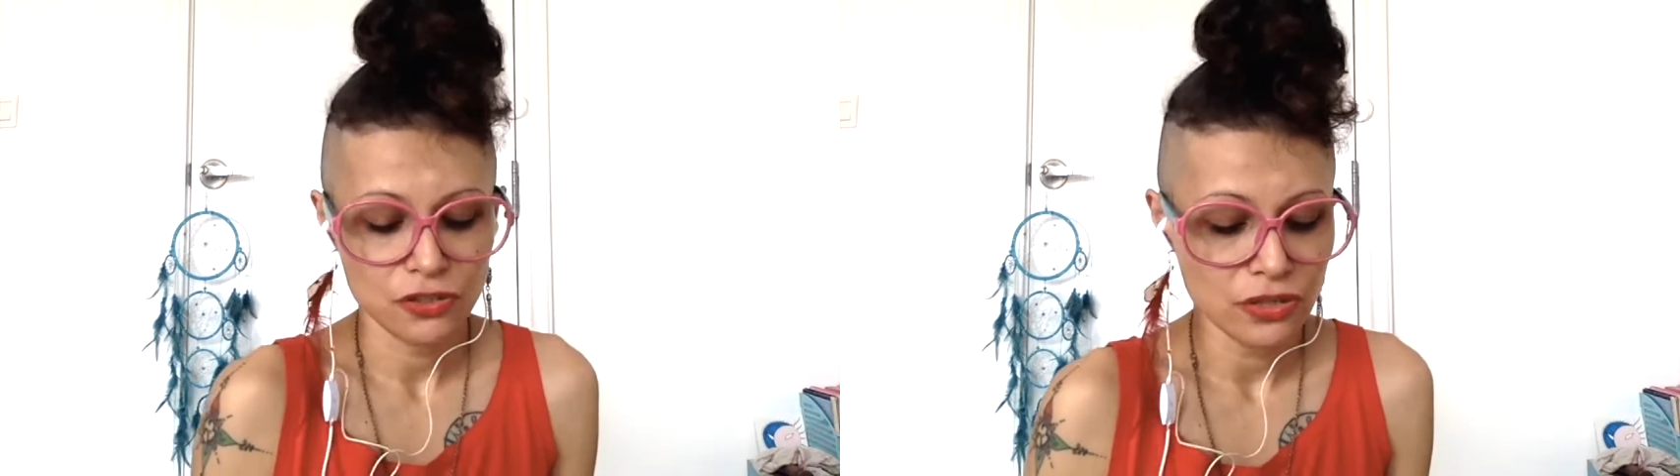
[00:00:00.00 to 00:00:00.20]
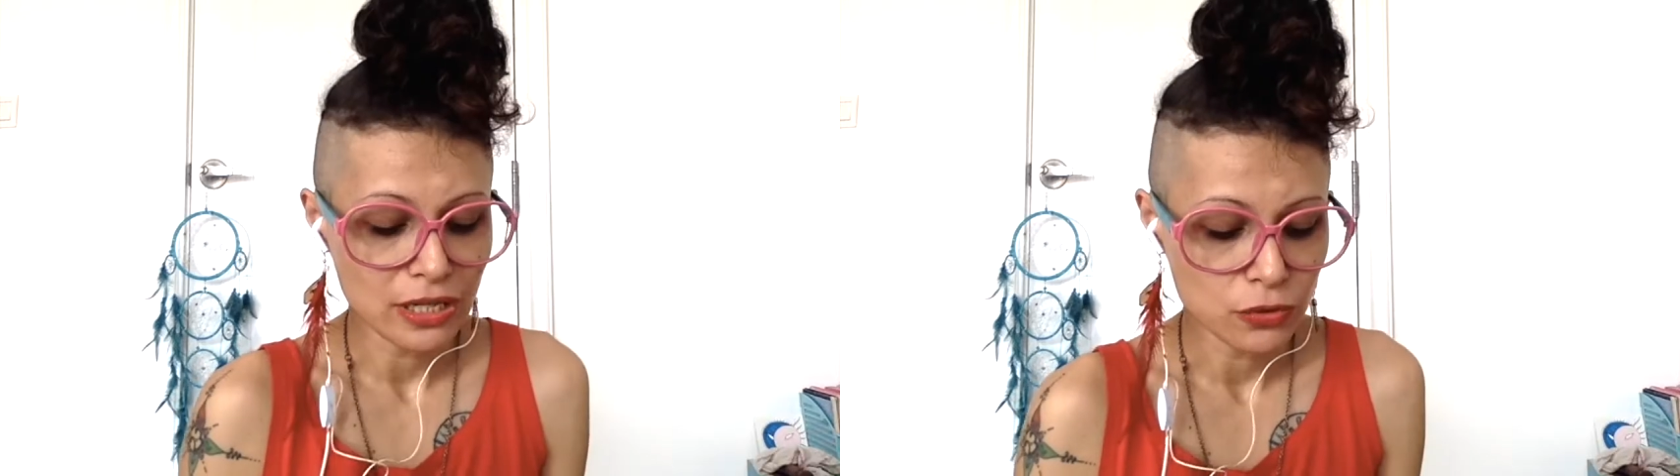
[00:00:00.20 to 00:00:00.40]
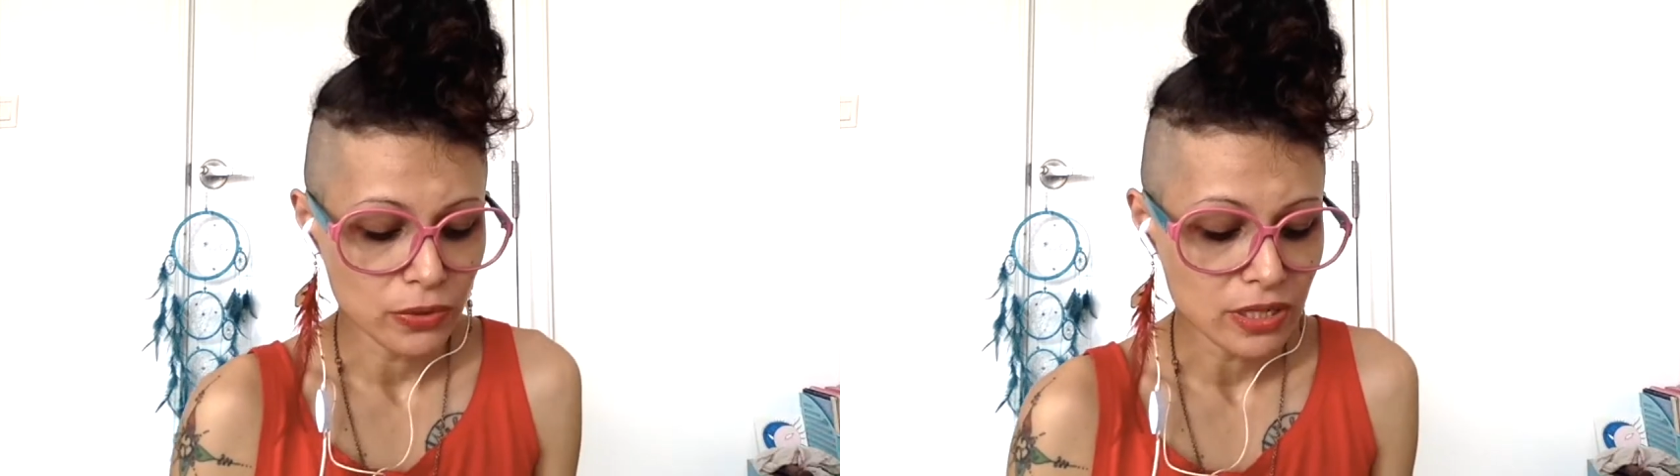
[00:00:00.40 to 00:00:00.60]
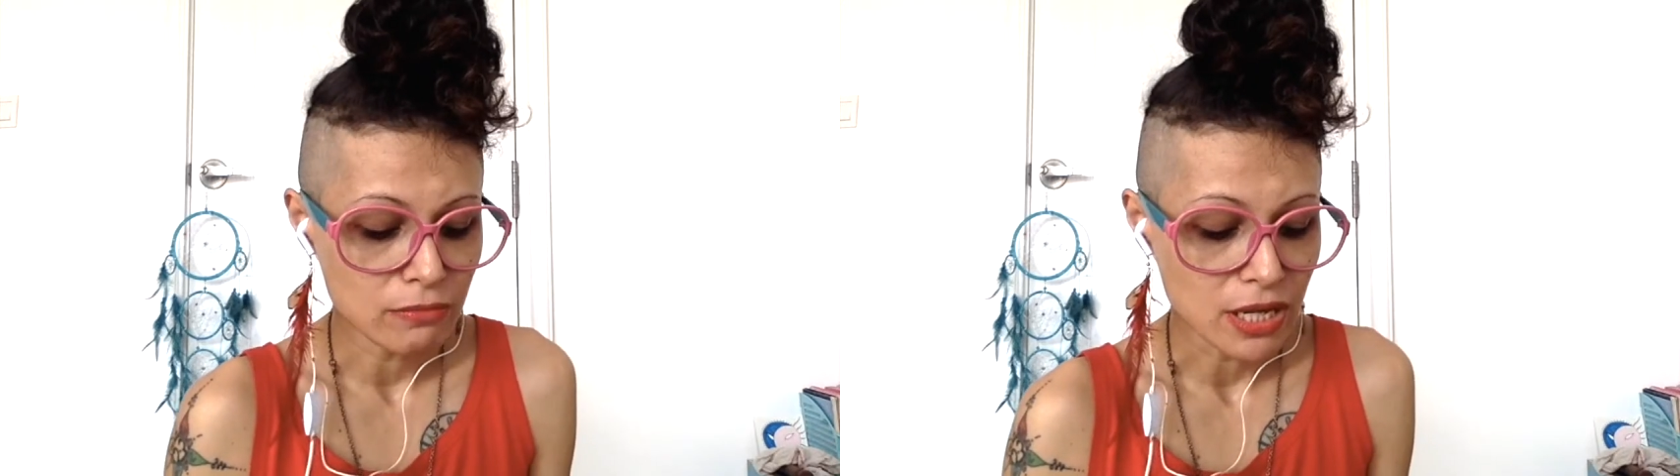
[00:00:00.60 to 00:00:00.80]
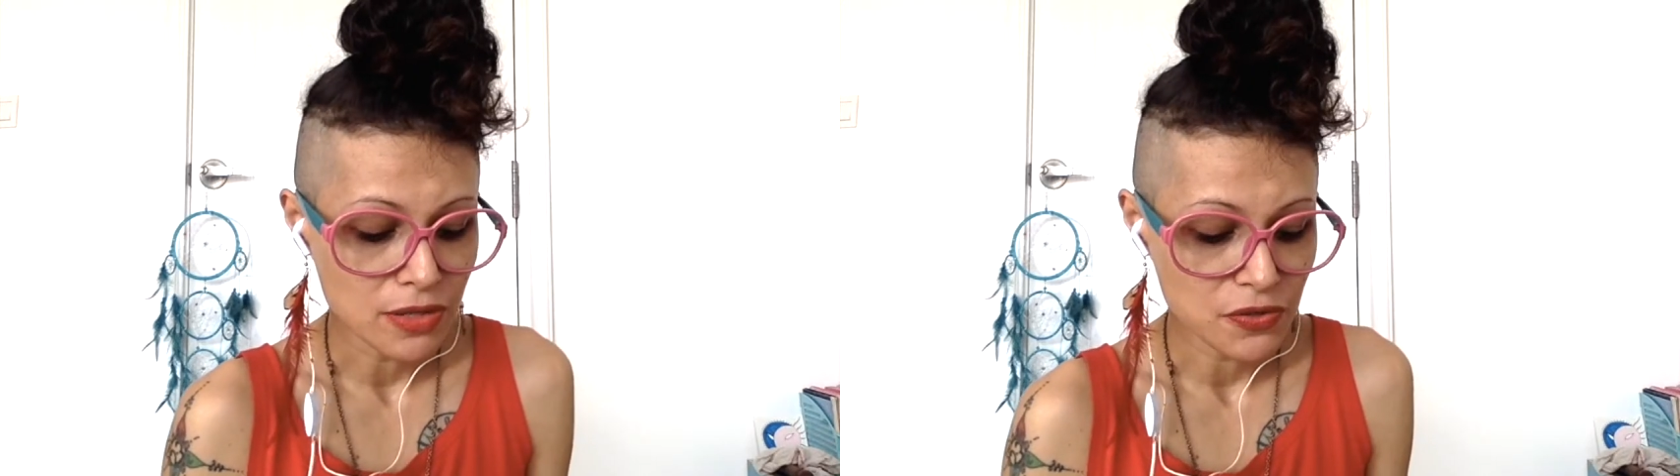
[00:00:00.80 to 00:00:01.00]
So that's what it
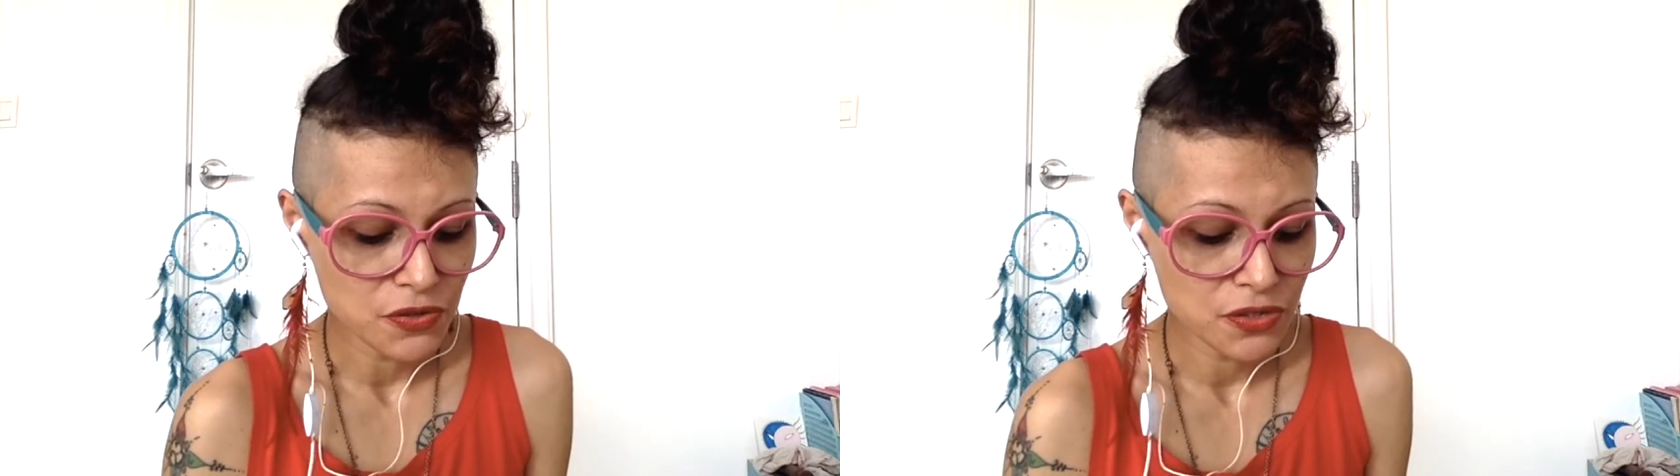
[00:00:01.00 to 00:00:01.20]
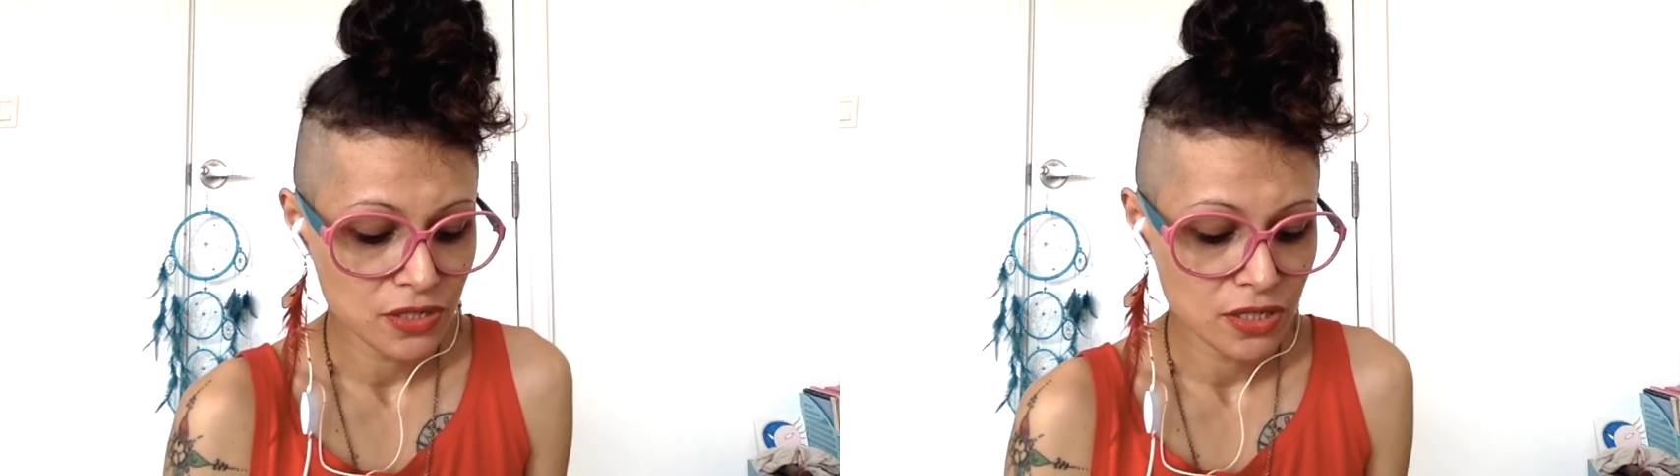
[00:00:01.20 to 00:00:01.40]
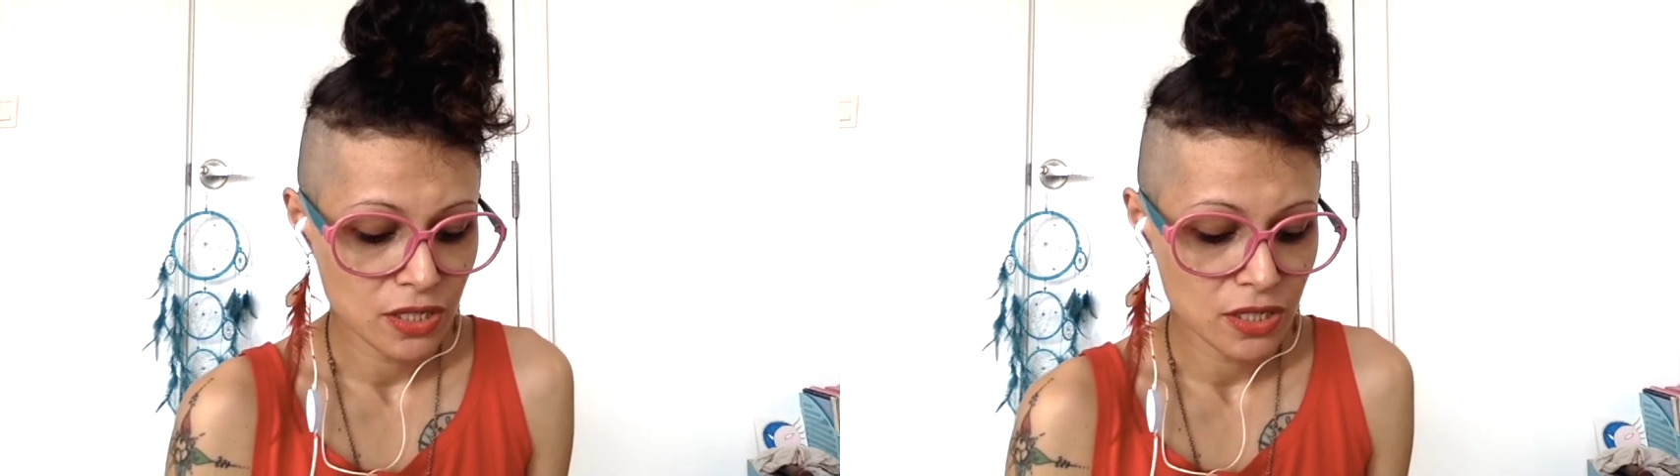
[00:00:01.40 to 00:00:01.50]
means.